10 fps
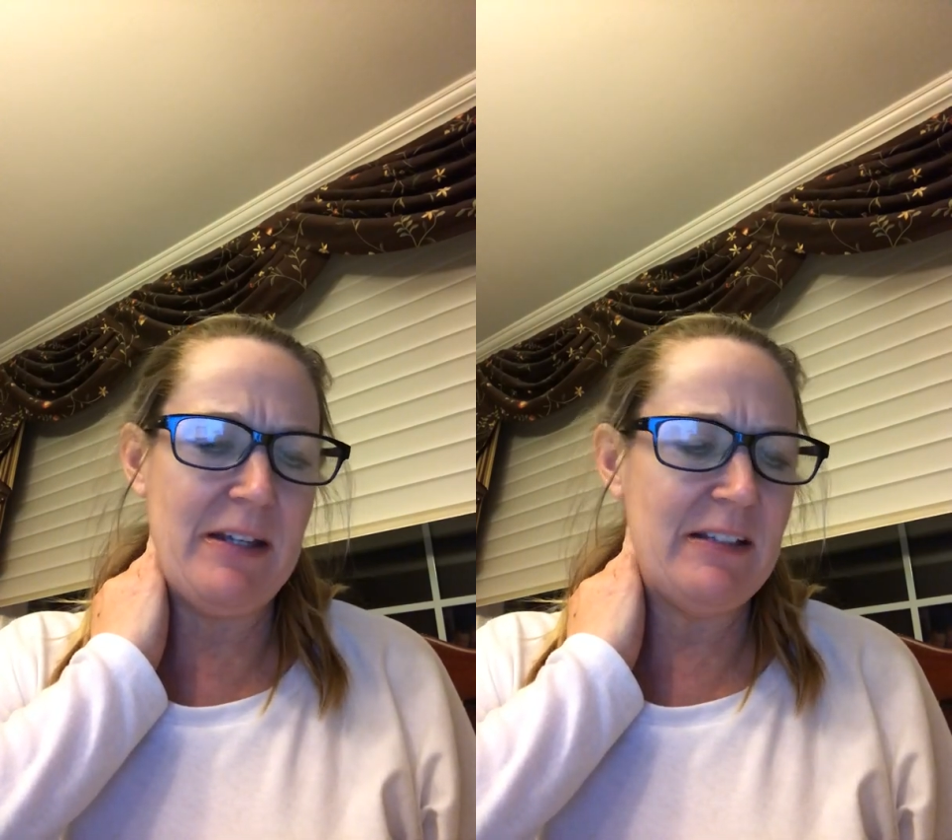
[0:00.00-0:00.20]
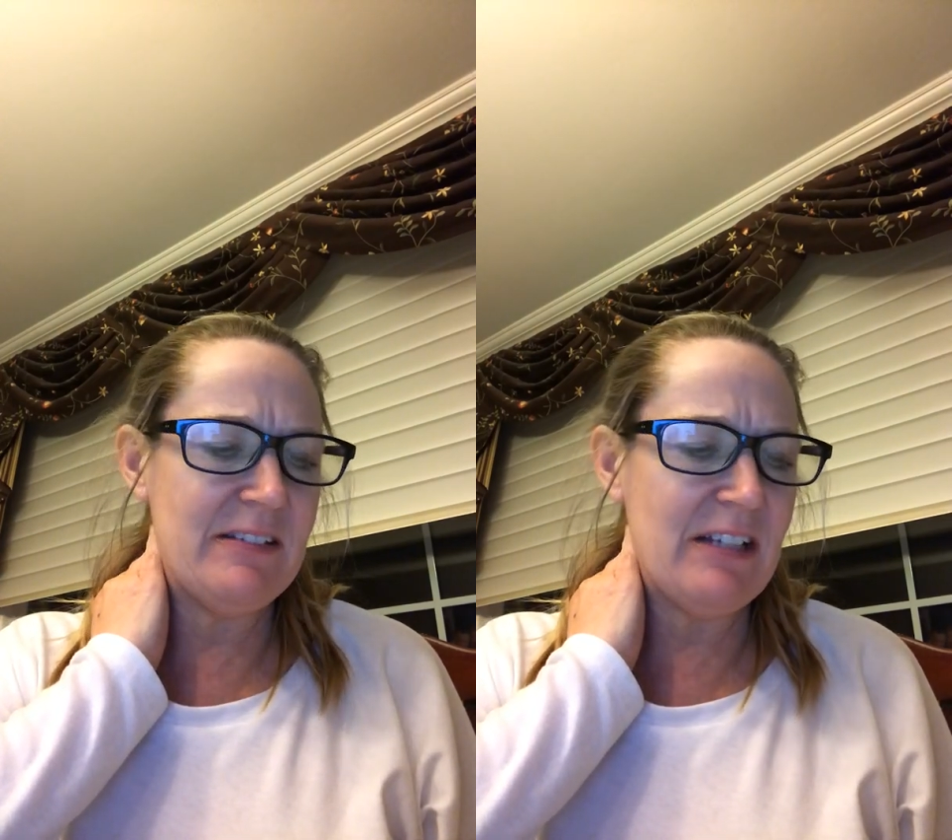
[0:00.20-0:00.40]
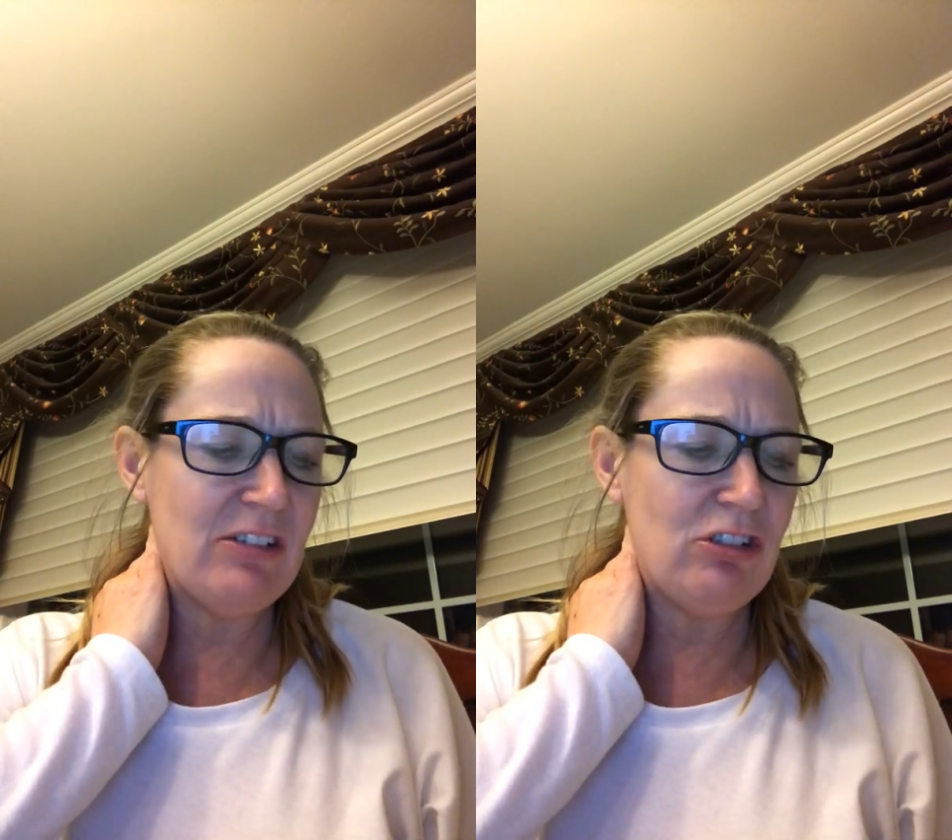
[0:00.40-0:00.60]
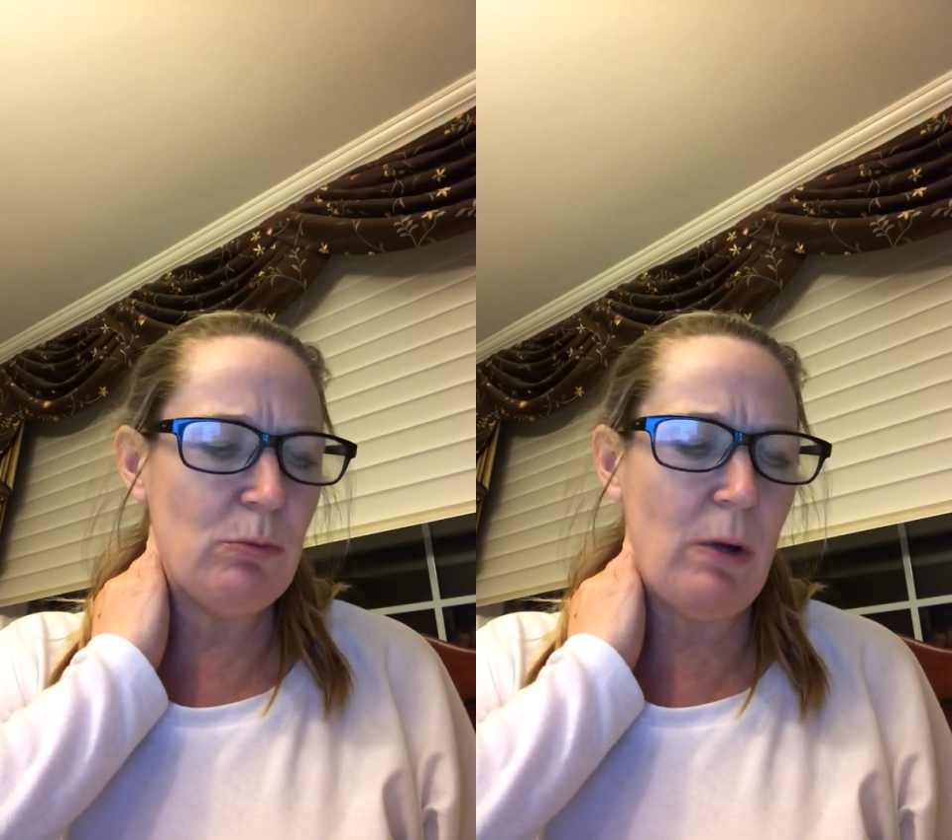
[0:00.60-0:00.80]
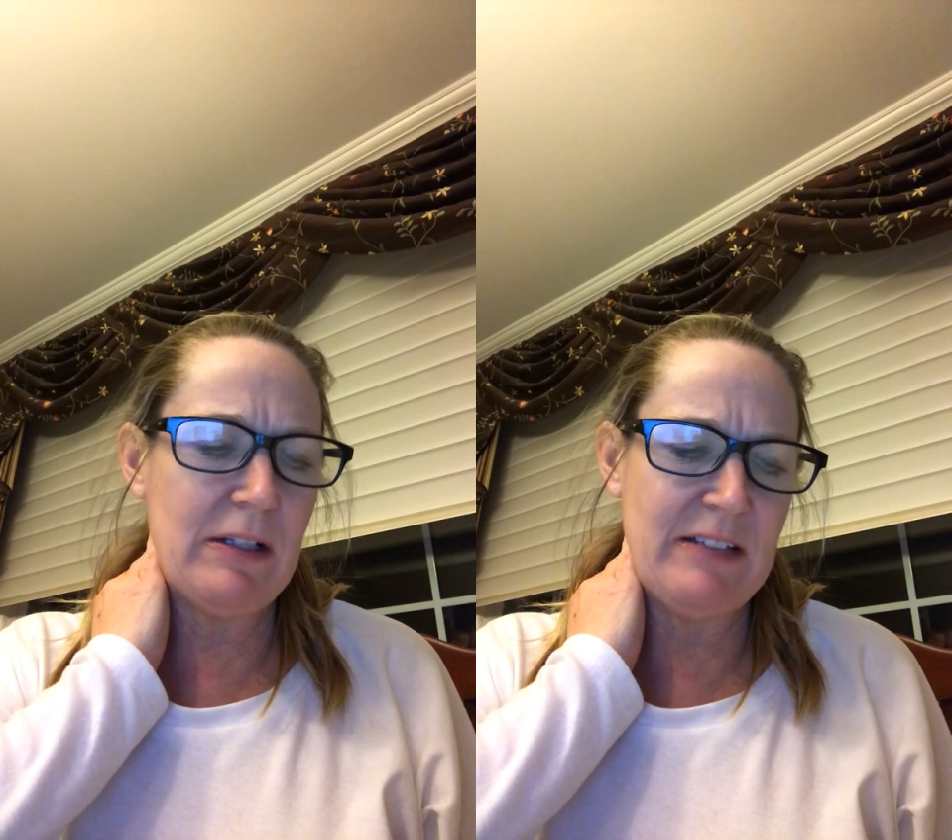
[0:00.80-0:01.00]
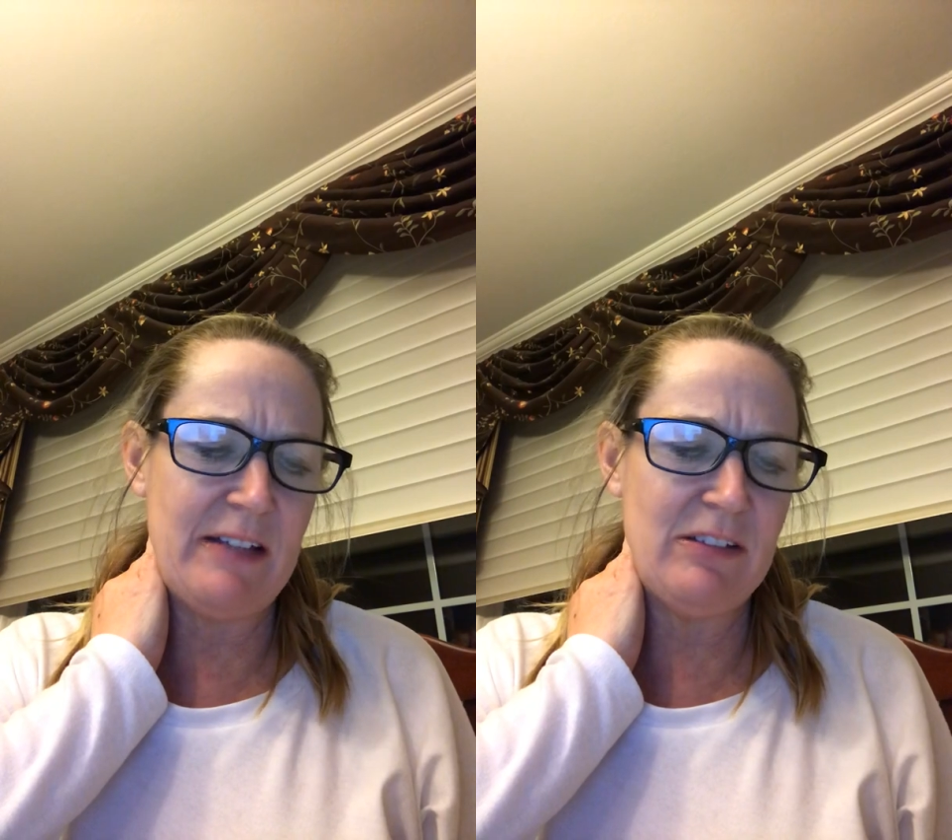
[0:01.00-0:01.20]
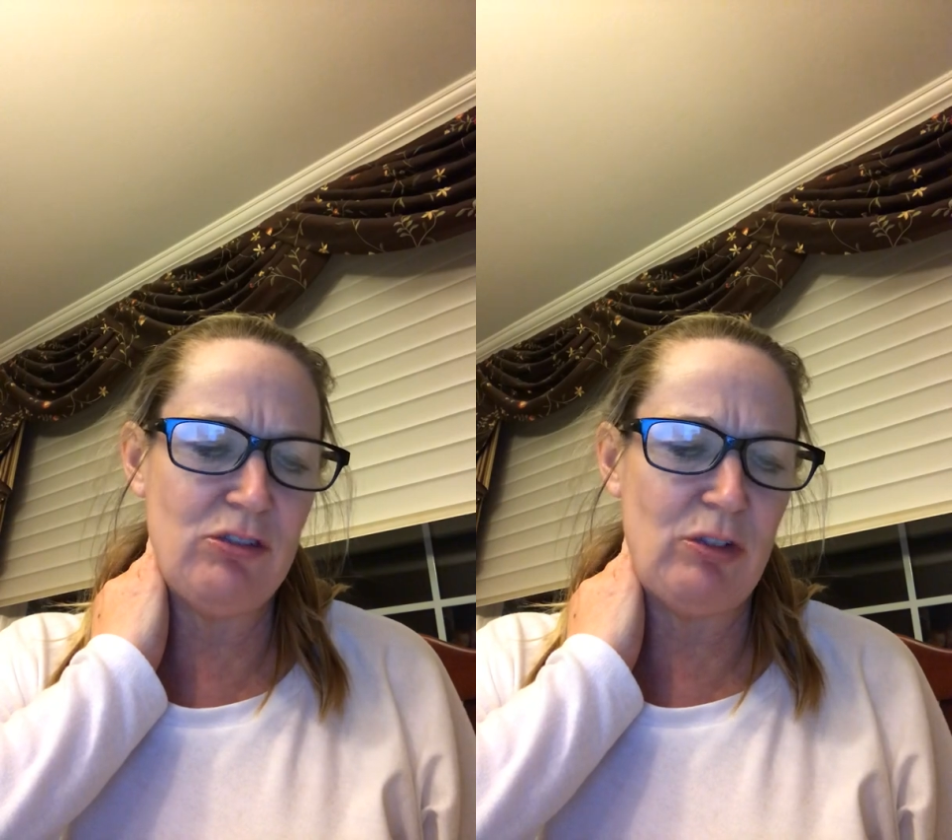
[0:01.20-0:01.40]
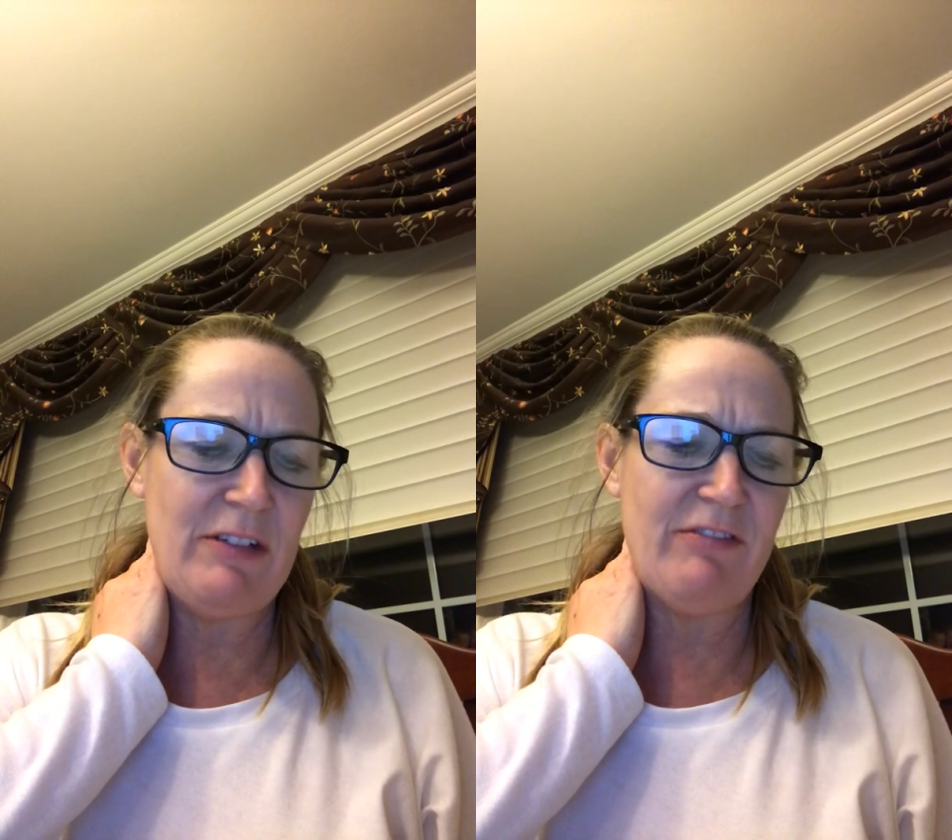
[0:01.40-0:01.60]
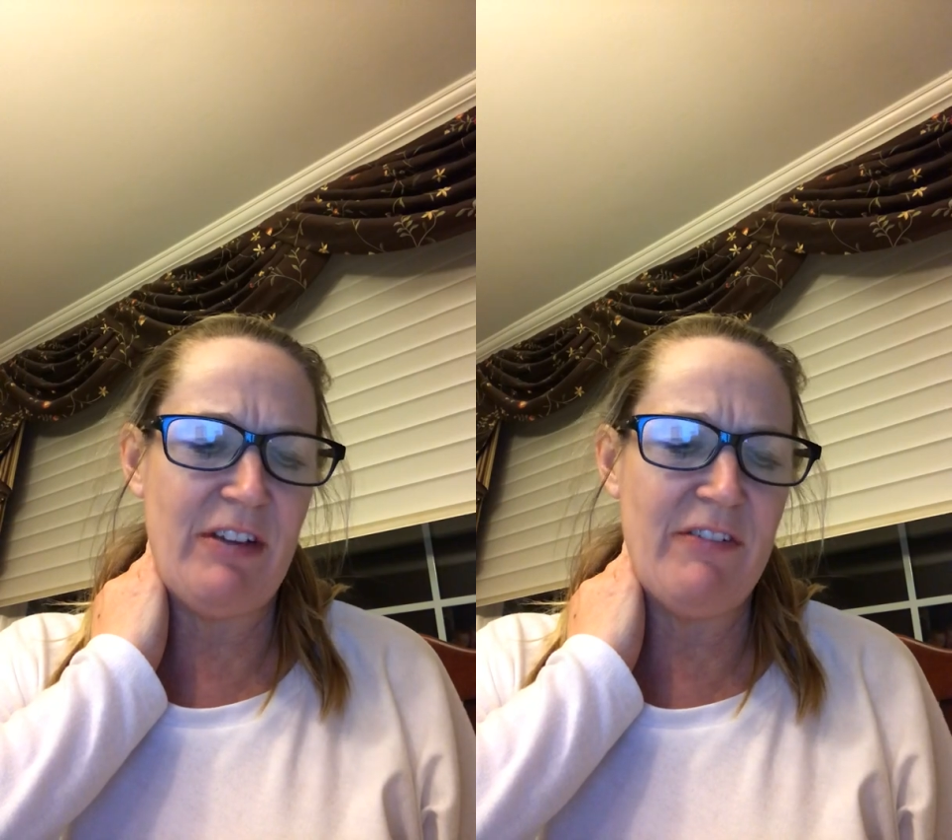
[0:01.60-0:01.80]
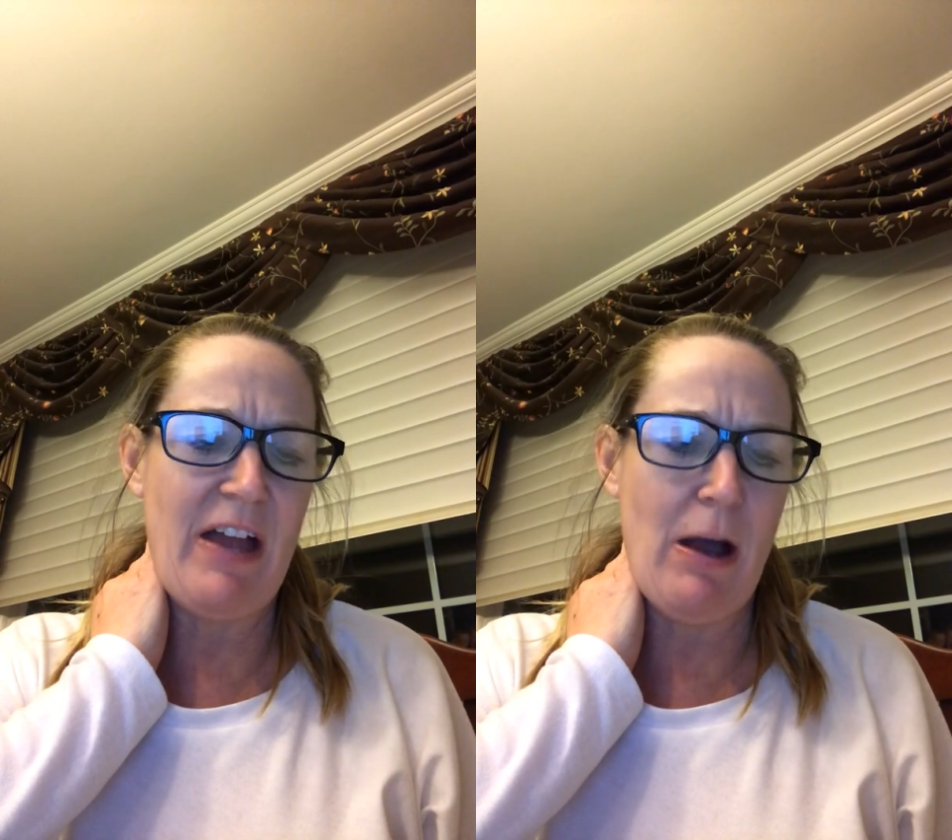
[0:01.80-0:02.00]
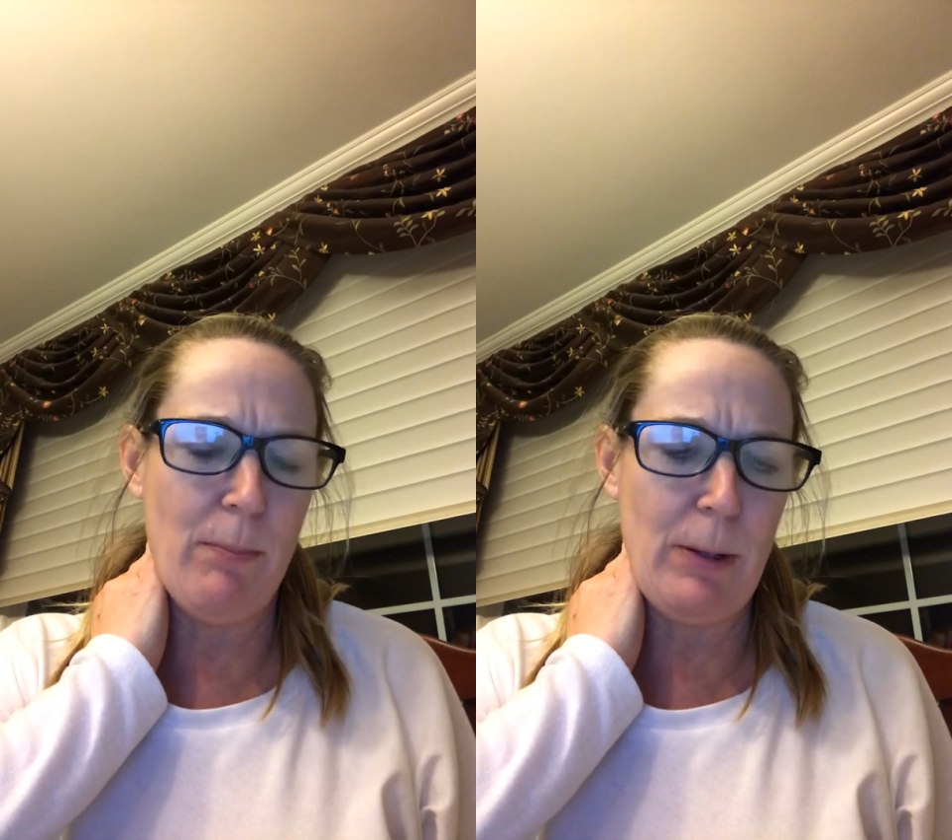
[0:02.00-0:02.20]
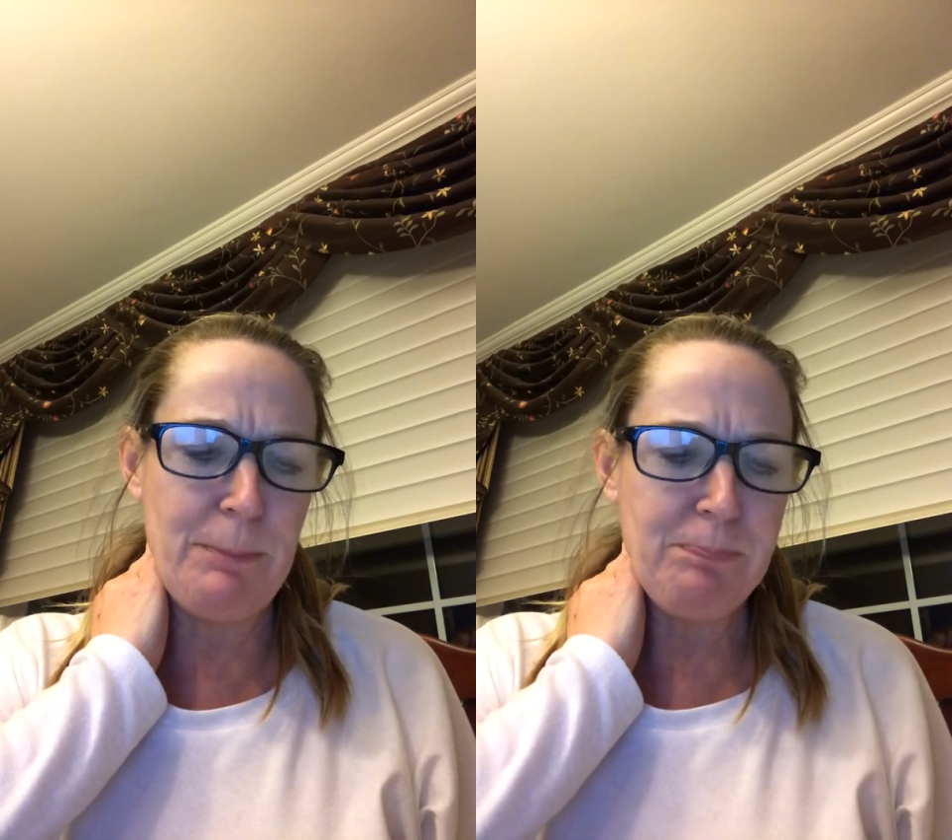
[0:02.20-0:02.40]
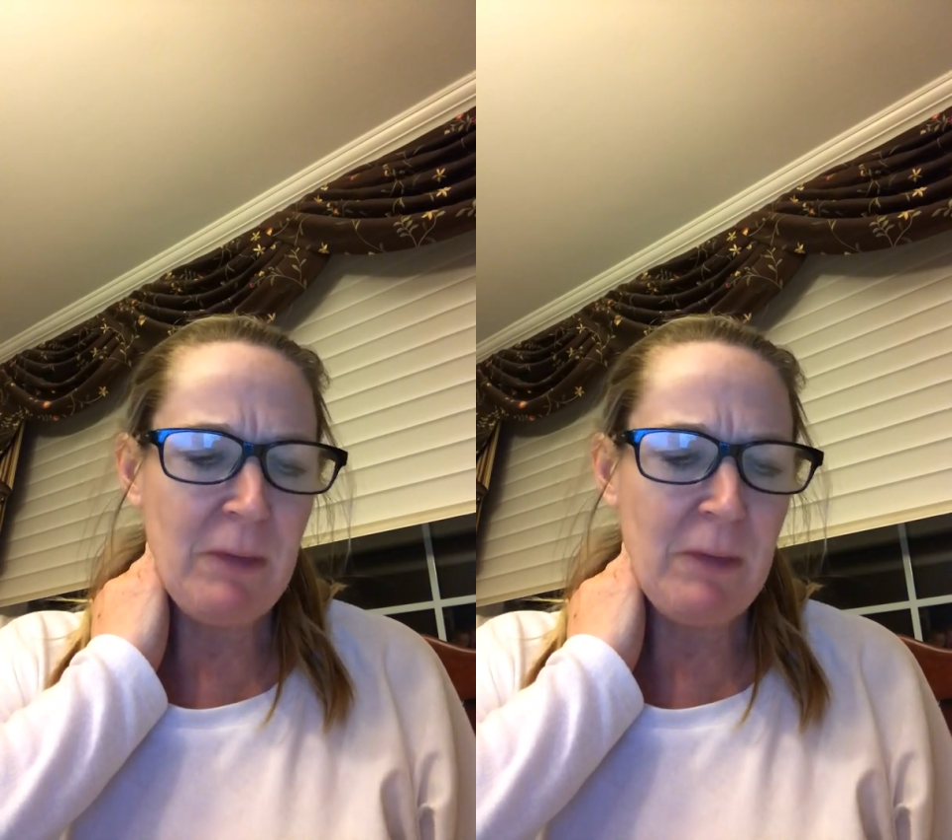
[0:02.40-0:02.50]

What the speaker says: Instead, she walked down the street in front of Albert.